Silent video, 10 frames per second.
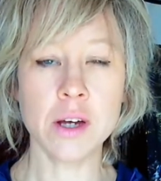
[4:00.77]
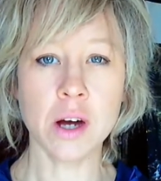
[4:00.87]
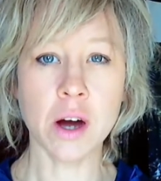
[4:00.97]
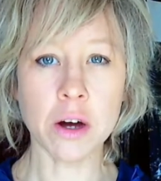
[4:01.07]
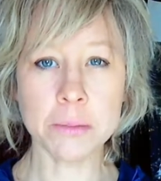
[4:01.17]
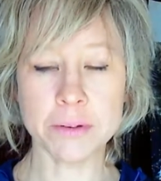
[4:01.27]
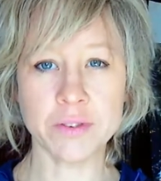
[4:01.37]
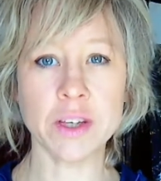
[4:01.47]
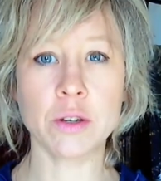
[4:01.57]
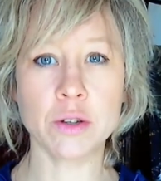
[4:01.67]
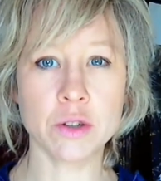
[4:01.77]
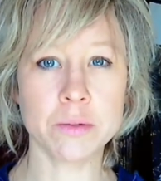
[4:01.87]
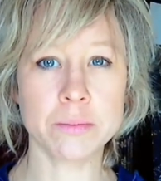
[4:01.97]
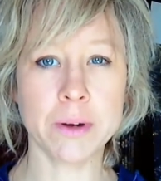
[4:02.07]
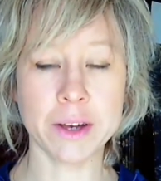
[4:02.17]
Are my
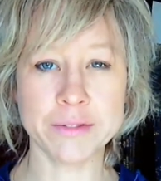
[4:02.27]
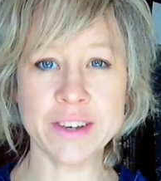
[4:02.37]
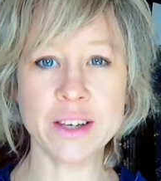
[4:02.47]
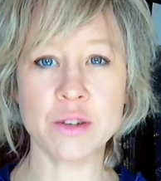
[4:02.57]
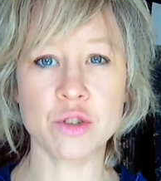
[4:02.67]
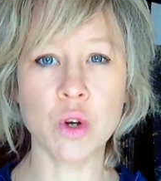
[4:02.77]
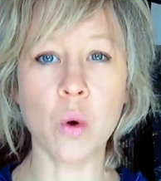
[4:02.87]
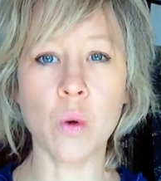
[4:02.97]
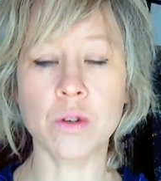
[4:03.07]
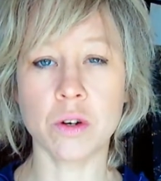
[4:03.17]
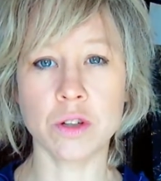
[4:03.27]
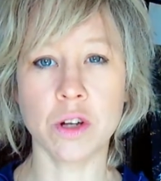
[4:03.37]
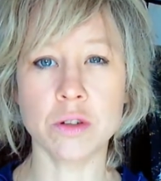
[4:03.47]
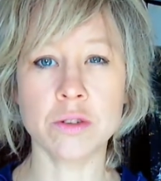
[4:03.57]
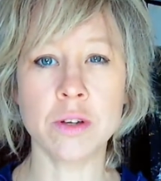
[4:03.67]
fingers cold or not?
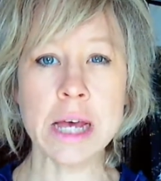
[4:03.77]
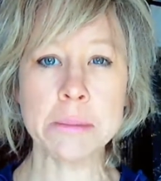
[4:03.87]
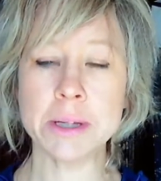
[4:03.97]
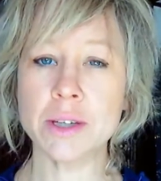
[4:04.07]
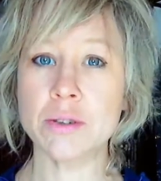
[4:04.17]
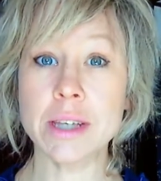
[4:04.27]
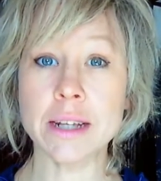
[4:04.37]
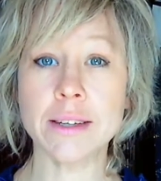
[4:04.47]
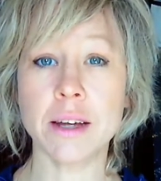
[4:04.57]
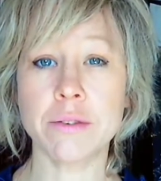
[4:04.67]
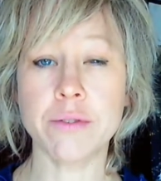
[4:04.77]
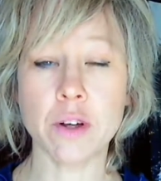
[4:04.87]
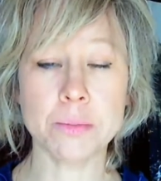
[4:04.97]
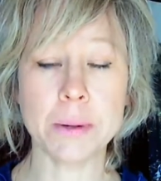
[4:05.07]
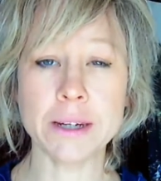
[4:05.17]
Because you can get
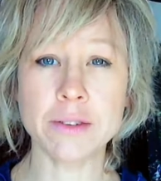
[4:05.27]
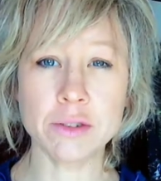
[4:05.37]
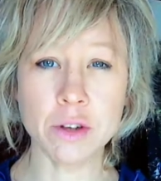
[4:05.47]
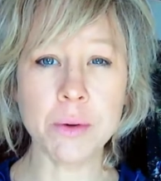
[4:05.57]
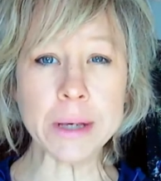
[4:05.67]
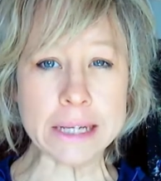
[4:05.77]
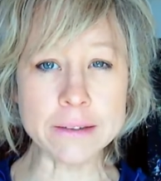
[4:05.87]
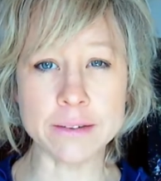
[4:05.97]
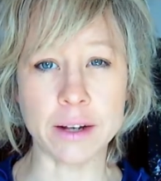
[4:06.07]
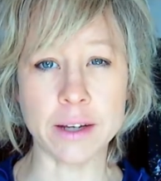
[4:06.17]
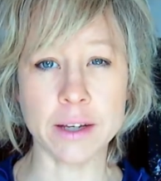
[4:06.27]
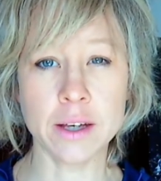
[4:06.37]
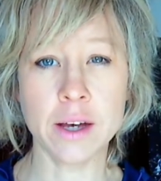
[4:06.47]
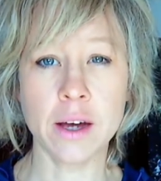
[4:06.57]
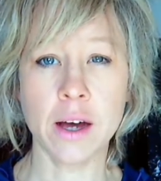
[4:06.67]
frostbite so easily.
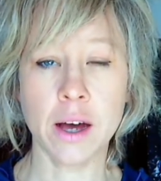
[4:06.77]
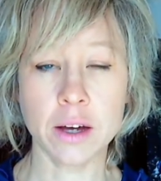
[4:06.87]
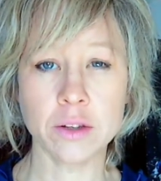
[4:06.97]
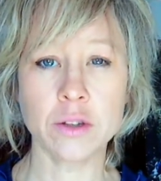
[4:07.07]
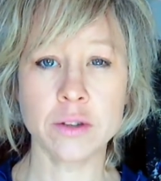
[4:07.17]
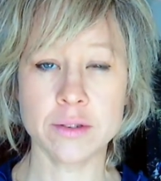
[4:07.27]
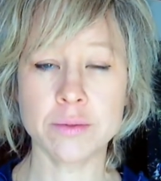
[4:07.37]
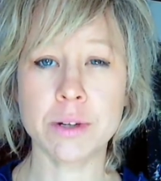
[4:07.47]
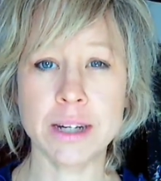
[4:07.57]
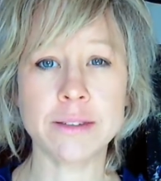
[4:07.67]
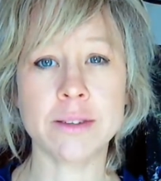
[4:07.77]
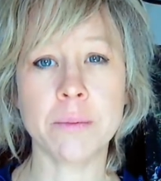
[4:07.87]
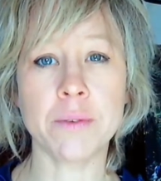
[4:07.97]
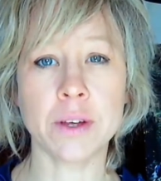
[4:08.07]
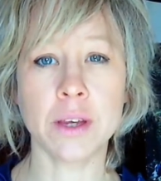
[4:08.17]
It's really
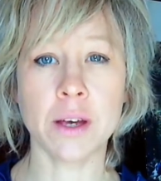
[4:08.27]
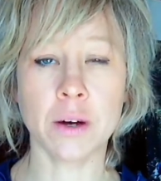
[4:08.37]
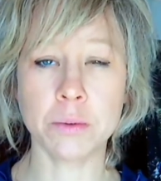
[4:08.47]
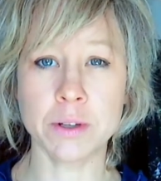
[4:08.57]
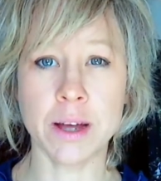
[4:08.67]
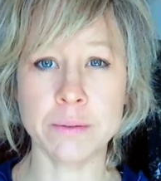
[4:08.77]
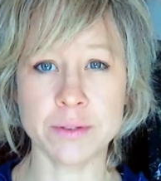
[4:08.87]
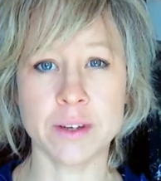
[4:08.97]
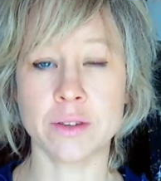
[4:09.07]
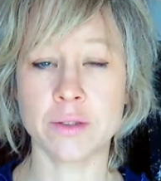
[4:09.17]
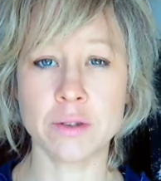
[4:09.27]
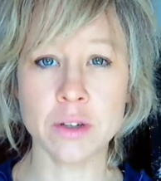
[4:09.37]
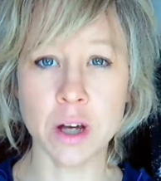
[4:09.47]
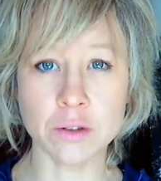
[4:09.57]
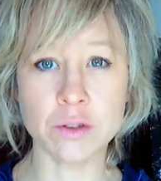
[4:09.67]
something I would emphasize.
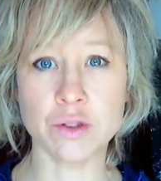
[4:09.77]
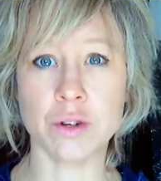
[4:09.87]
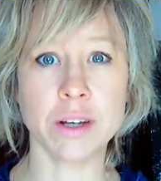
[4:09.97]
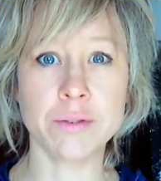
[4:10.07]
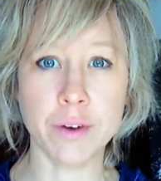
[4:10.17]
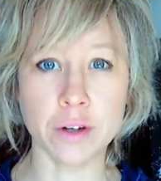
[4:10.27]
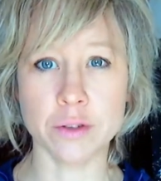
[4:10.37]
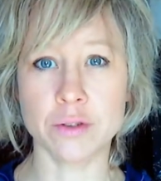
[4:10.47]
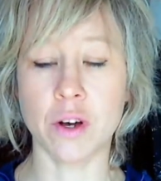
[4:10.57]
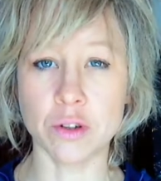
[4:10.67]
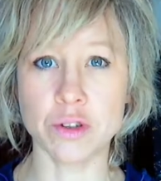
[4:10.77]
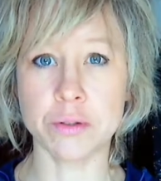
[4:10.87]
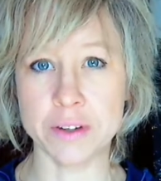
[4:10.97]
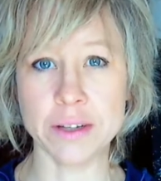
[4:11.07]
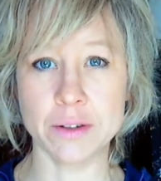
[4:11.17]
Concentrate, focus on your
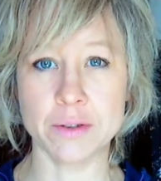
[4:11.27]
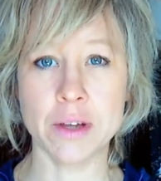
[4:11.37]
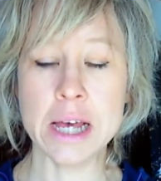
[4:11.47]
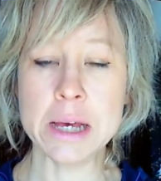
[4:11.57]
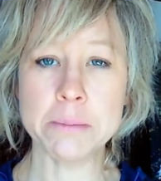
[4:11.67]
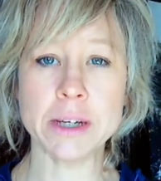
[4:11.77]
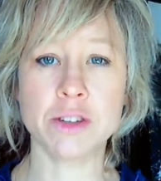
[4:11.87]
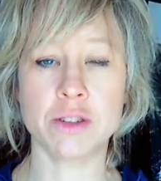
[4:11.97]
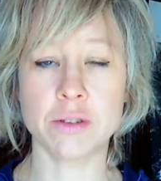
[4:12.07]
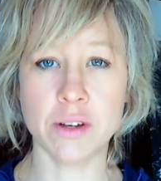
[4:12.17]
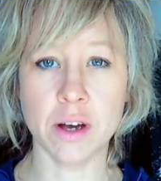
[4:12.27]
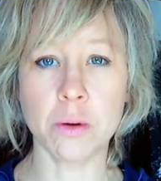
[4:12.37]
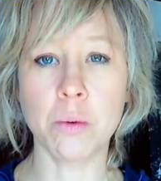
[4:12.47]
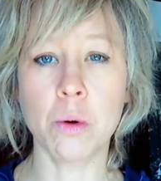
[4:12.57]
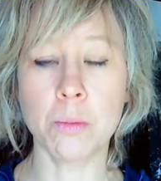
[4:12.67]
fingers. Make sure they are
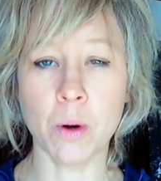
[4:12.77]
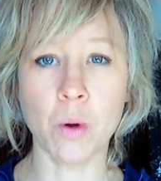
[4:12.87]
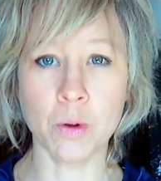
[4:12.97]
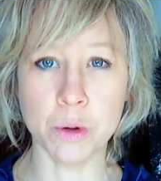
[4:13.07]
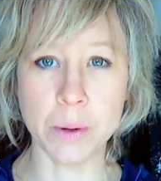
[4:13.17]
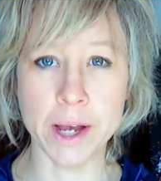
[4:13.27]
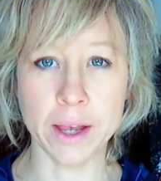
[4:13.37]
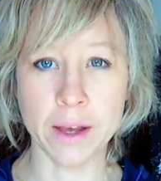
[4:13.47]
warm all the way.